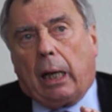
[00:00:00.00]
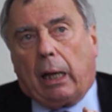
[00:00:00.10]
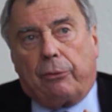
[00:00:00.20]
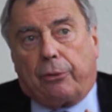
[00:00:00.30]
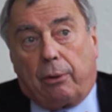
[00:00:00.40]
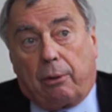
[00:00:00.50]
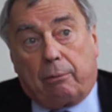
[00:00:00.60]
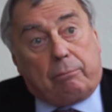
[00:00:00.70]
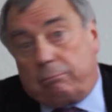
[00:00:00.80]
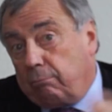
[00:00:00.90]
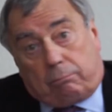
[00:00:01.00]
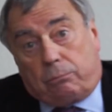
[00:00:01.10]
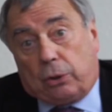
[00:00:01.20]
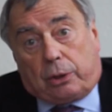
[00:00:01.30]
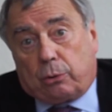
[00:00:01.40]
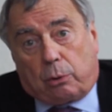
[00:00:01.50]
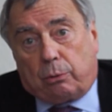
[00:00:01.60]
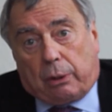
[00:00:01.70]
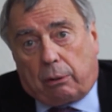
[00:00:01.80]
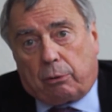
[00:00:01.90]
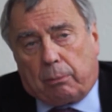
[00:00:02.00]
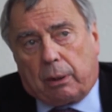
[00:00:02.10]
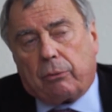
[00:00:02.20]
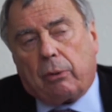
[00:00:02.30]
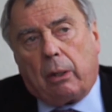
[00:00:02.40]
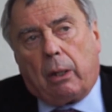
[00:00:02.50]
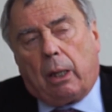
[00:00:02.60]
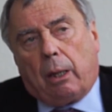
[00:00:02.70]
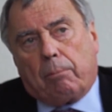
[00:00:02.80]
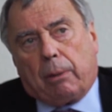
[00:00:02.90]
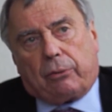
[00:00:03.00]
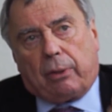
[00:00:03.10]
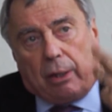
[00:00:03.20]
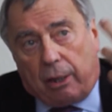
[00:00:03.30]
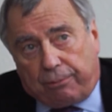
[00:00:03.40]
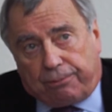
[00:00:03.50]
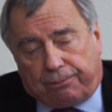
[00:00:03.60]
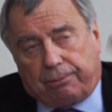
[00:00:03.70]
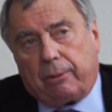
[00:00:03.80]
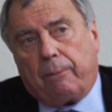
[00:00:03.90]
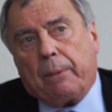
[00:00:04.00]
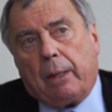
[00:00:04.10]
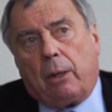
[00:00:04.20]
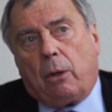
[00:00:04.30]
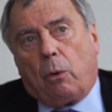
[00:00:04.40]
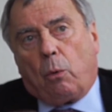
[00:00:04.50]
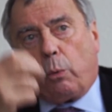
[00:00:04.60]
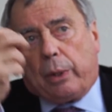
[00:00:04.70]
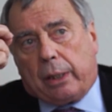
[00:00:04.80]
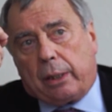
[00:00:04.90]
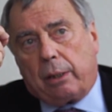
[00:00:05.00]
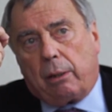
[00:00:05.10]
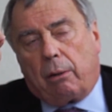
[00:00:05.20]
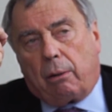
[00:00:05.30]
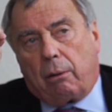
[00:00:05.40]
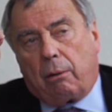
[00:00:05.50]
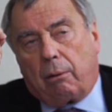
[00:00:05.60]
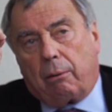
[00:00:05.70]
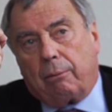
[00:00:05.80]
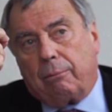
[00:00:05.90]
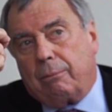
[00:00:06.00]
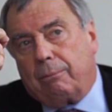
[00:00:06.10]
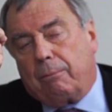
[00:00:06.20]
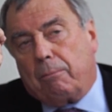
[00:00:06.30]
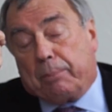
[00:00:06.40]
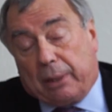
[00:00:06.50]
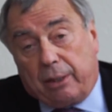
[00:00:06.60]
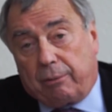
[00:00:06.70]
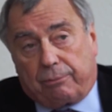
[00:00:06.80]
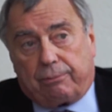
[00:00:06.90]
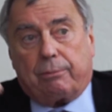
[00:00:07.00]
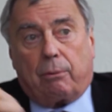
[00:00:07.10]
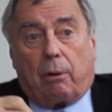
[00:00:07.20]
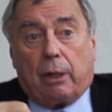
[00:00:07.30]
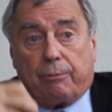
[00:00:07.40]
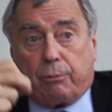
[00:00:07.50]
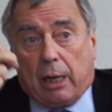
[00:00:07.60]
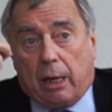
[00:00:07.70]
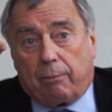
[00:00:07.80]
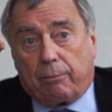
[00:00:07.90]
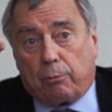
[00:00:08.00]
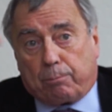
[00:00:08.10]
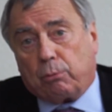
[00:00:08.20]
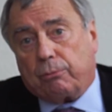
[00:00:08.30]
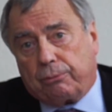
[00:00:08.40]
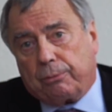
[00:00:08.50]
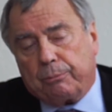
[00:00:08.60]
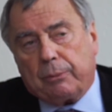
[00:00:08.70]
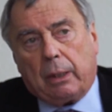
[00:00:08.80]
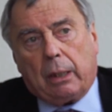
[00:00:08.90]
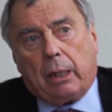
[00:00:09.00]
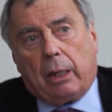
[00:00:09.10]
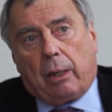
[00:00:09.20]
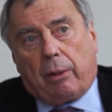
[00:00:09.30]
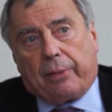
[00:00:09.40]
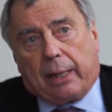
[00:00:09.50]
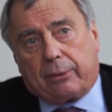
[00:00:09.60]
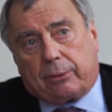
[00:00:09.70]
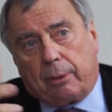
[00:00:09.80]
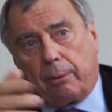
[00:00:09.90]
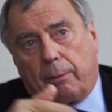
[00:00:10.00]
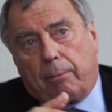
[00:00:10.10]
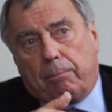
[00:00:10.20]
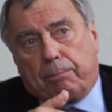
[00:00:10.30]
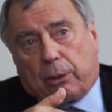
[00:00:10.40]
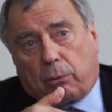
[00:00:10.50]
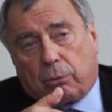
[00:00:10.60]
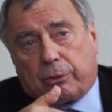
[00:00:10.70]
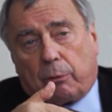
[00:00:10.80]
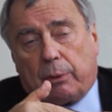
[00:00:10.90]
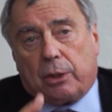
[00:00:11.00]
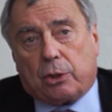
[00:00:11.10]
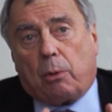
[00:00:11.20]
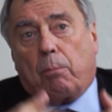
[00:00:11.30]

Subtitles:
And this is a good argument. But if we believe, or if we have the proof, that because there is